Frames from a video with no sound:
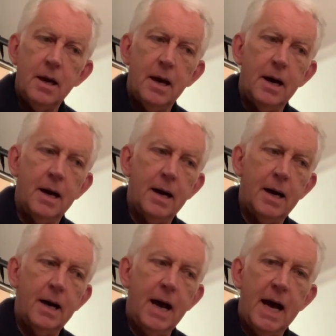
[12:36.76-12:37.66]

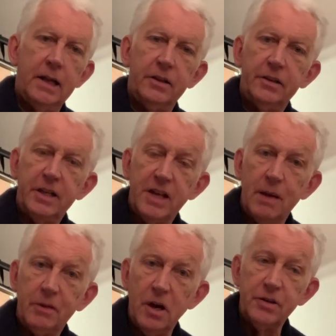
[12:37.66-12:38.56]
And this
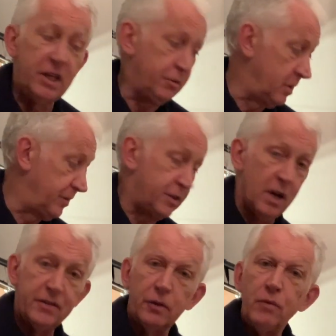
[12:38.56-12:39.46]
amp goes into
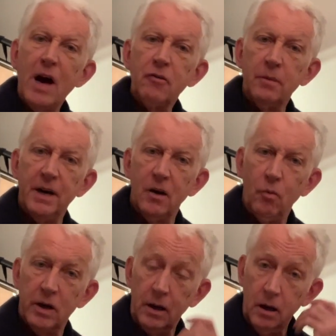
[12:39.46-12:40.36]
overdrive at around about
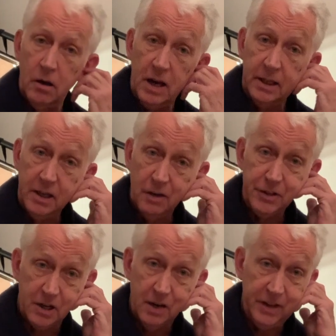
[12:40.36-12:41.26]
1 o'clock, and the
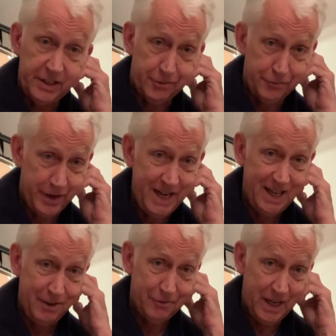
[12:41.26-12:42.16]
overdrive is
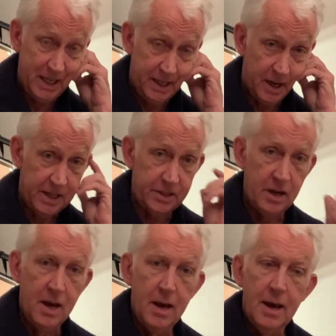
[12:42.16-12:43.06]
really, really nice.
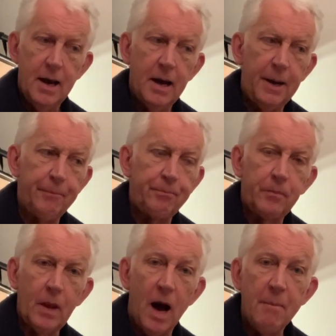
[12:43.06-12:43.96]

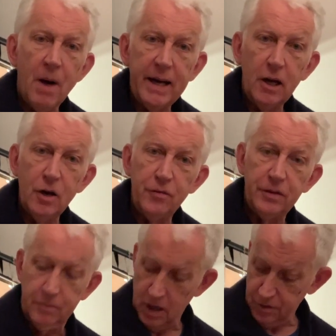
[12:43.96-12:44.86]
I might
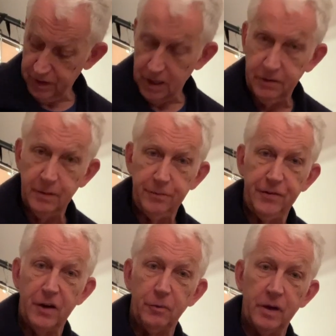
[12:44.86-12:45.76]
overload the
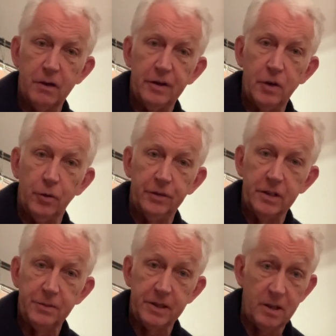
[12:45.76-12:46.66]
phone when I record
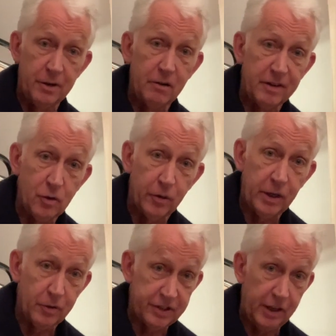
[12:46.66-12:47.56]
this because I'm only recording
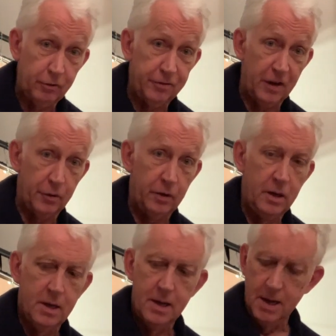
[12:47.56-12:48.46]
on a single phone
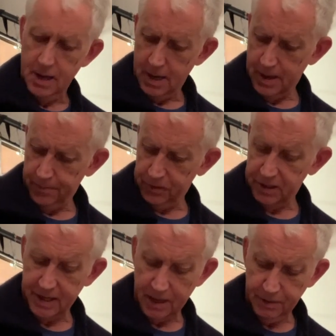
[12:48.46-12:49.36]

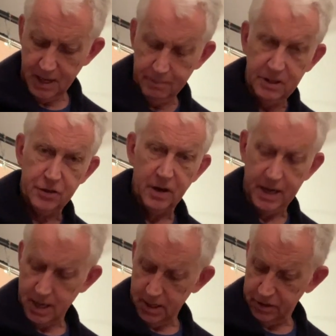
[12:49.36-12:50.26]
today, but let me
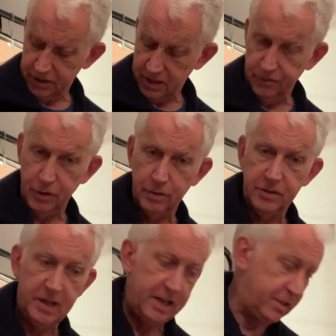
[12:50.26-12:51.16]
try and just give you a
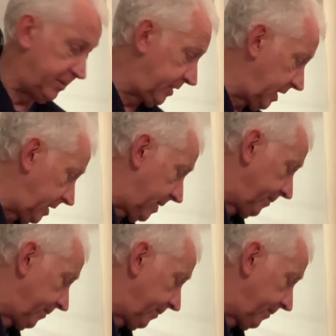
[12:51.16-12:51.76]
taste of the